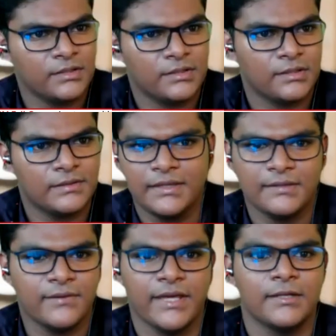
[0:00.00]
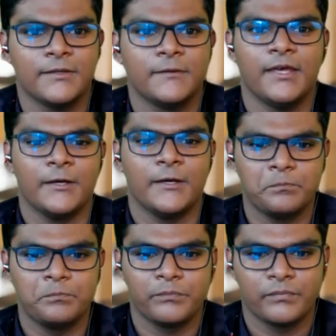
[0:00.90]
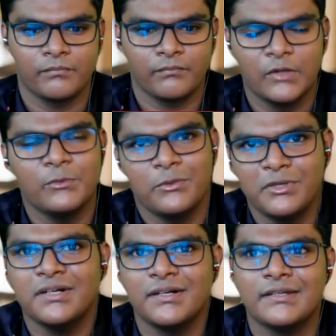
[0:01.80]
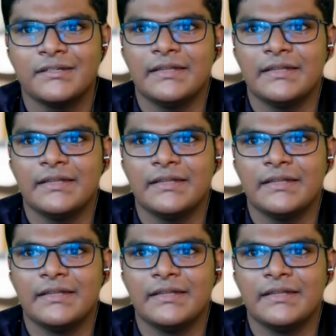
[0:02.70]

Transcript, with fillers: that's that's fine. Yeah, we were